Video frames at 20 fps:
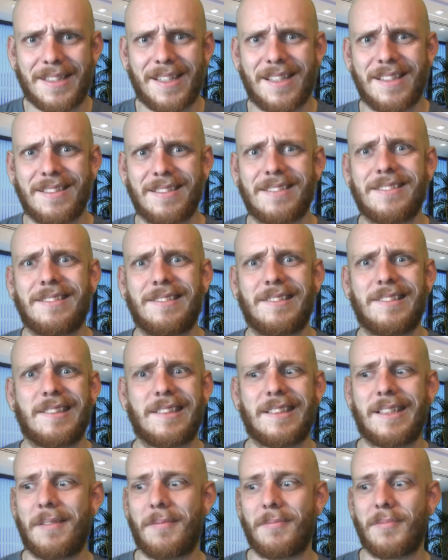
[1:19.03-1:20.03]

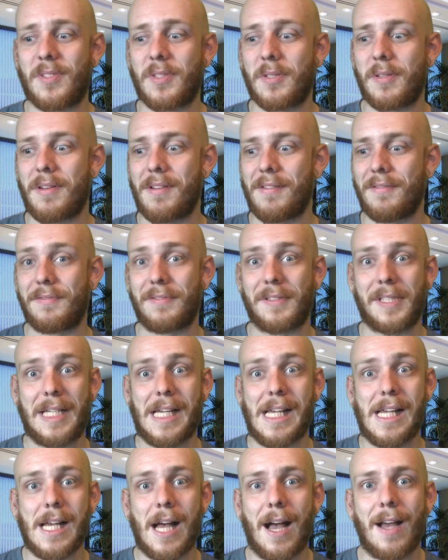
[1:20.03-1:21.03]
I sort
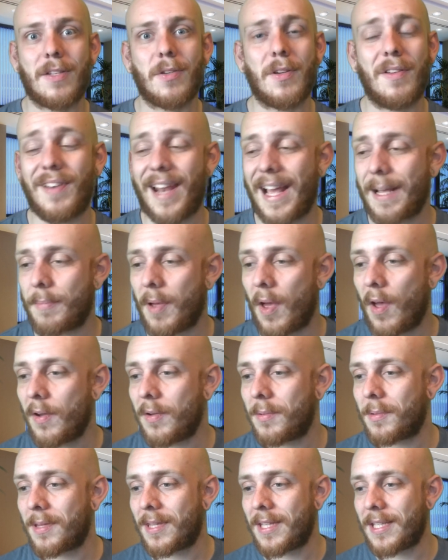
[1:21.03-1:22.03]
of lag
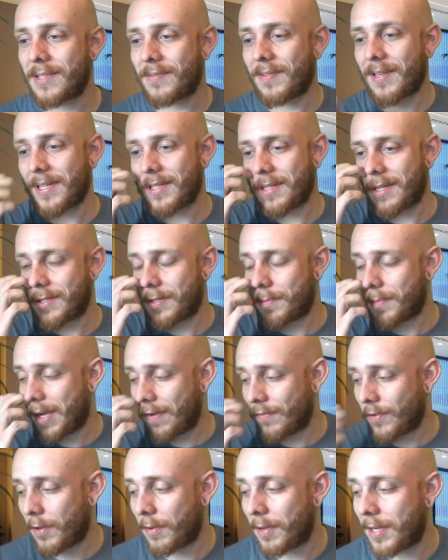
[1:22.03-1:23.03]
behind with these things, as you may
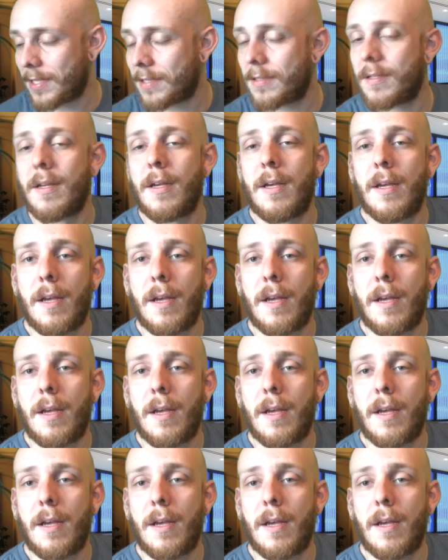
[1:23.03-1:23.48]
have noticed.